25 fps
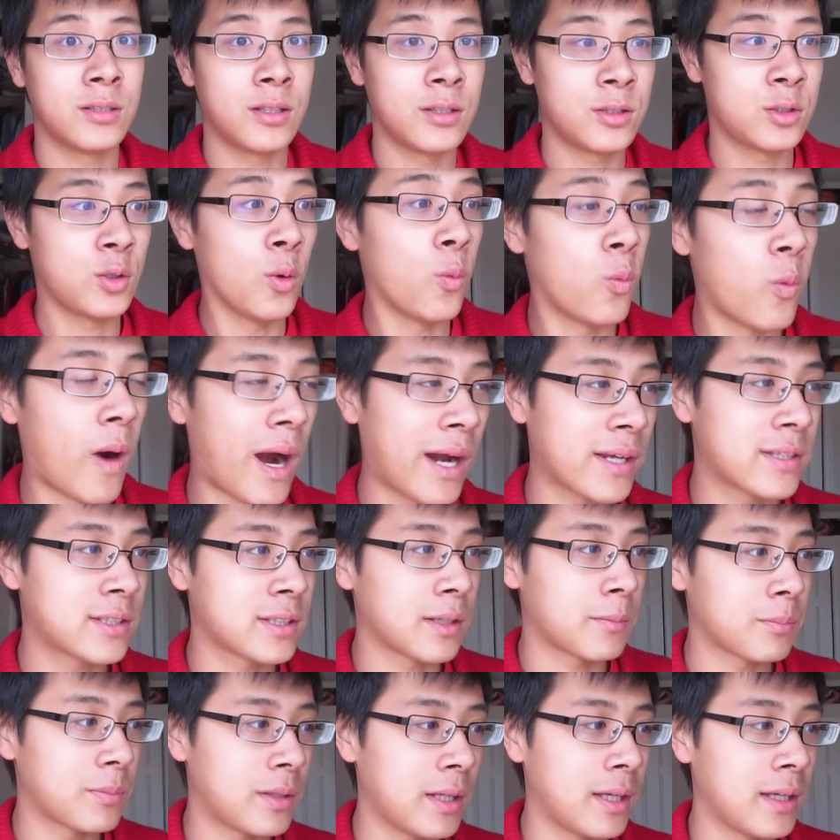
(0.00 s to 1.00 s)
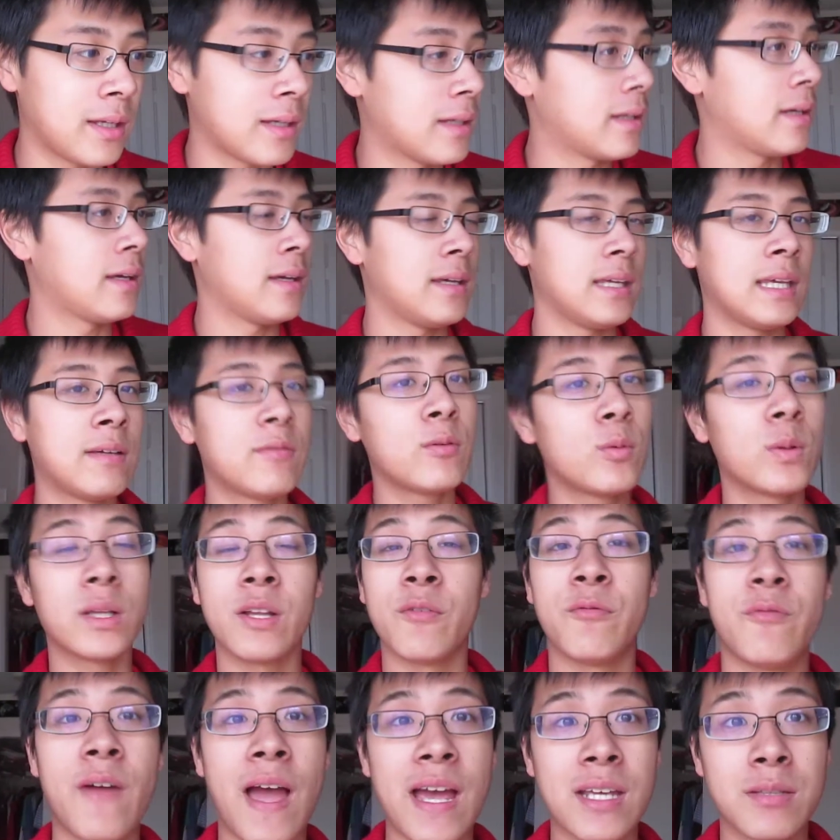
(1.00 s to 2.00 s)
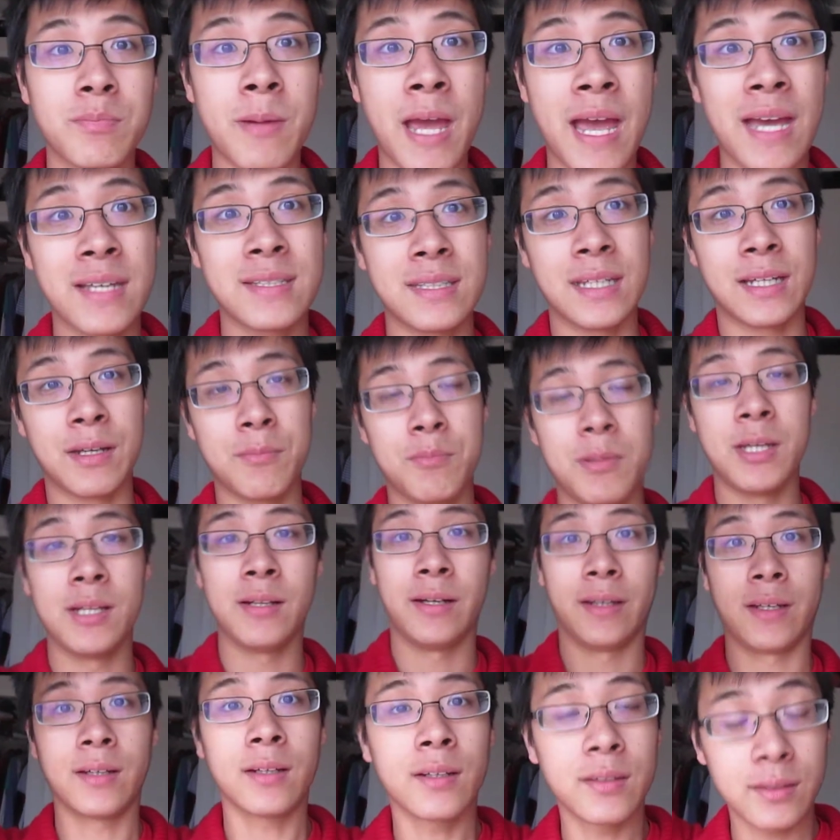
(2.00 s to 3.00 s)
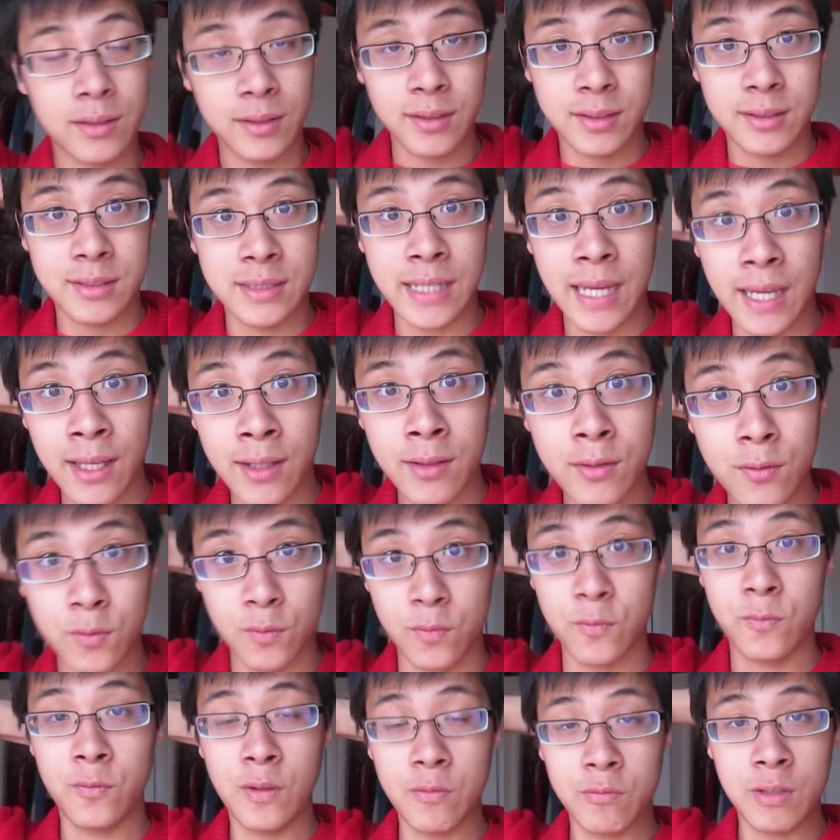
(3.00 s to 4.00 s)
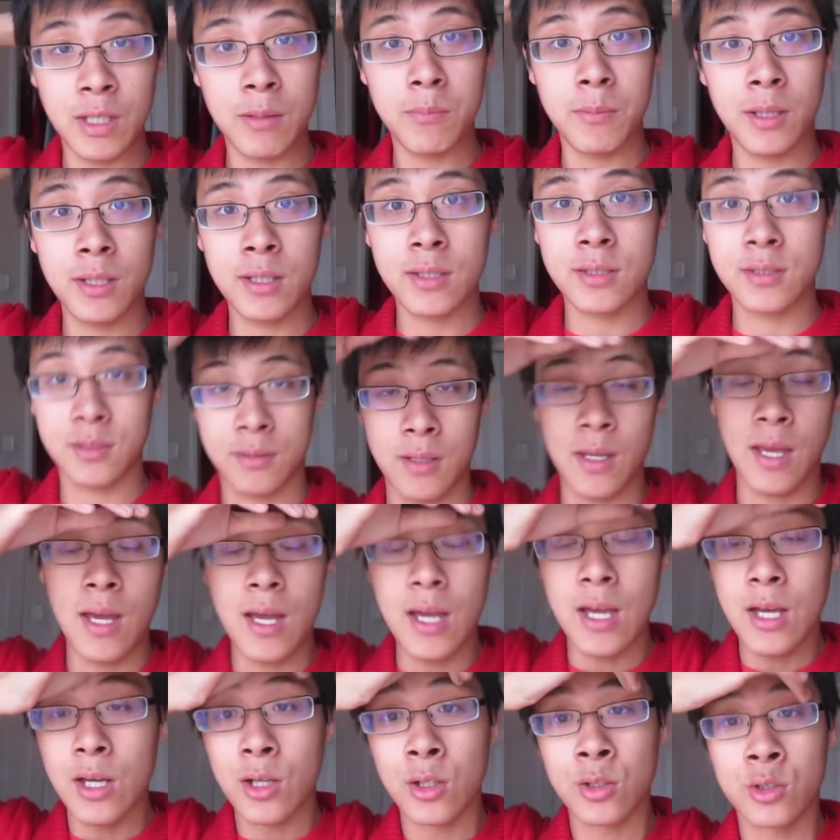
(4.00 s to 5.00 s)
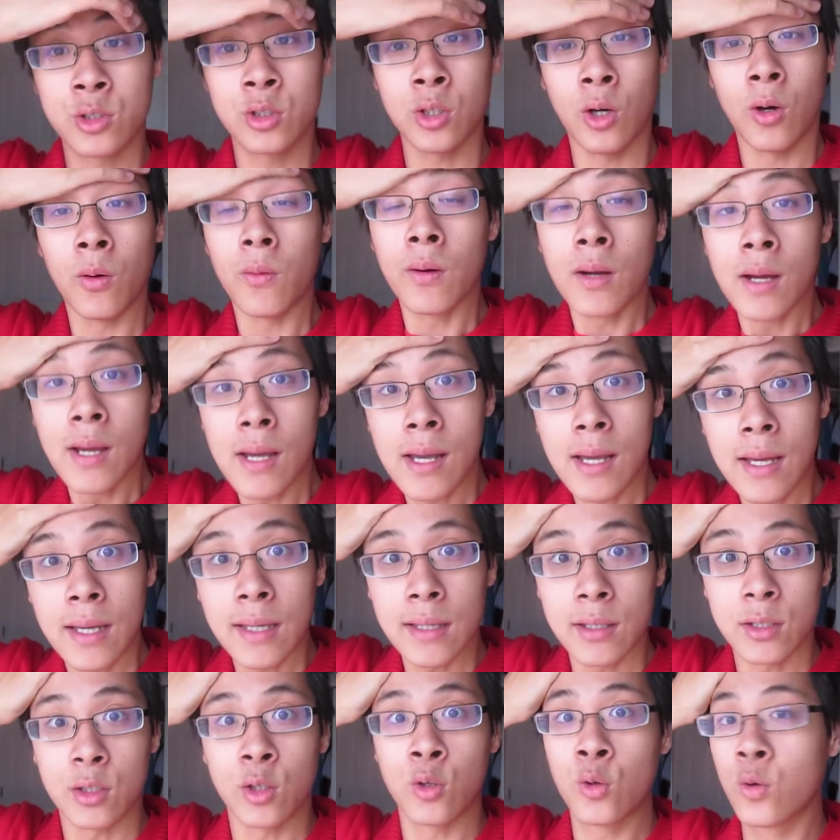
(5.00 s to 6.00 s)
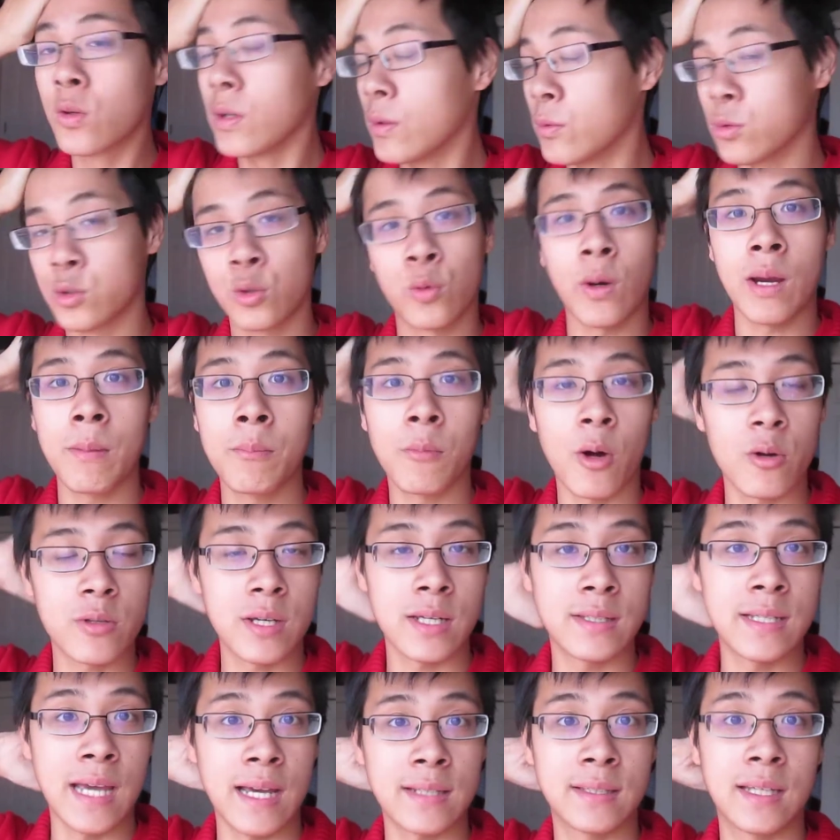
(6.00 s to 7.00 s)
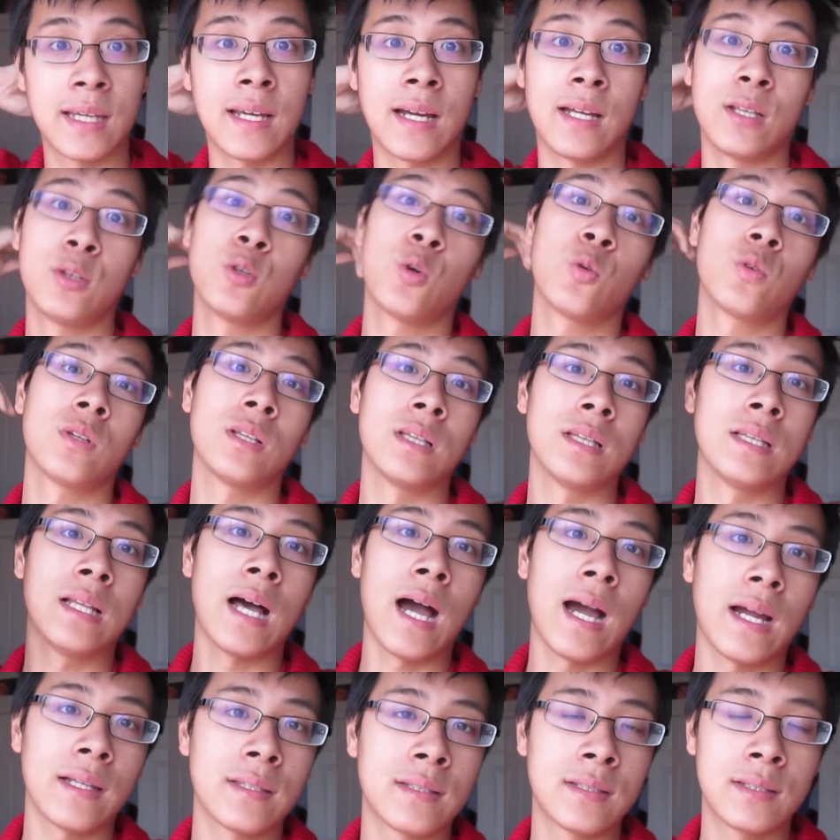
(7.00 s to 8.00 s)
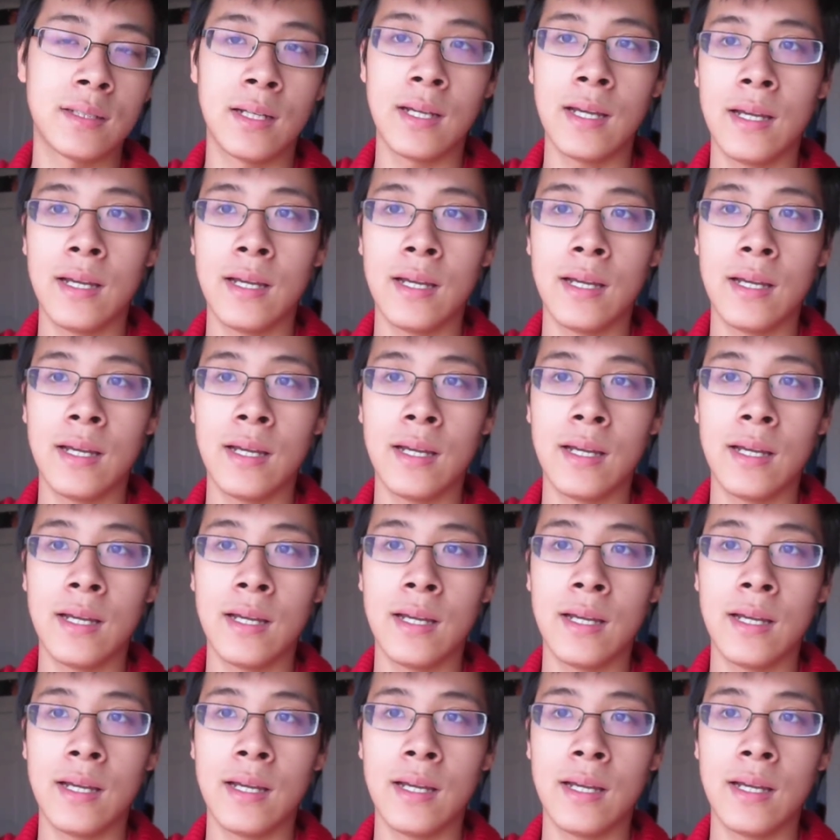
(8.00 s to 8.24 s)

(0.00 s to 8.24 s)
to ride something. Even with a fast pass, it can be like 10, 15 minutes. So it was great multitasking. I learned a lot